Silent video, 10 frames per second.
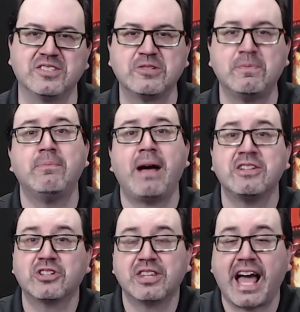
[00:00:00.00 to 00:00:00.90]
This has been
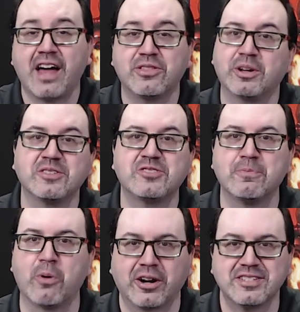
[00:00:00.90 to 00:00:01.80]
Magic the Gathering
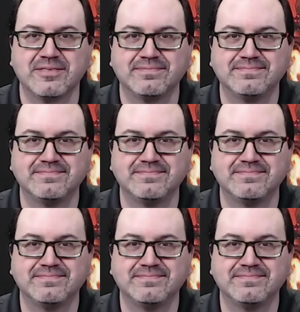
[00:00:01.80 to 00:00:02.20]
Support.